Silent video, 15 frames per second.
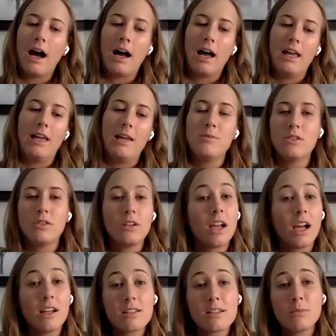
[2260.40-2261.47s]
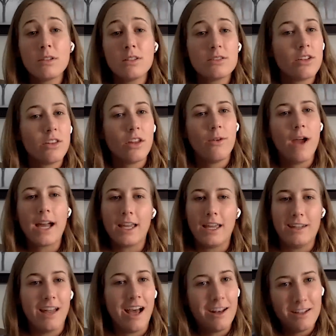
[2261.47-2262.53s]
I am doing kind of similar to the
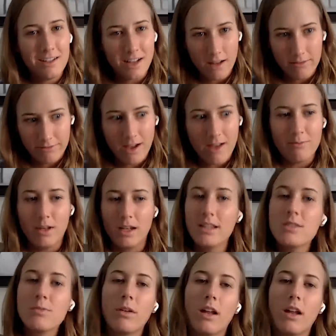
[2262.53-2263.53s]
racket, not not 5 minutes,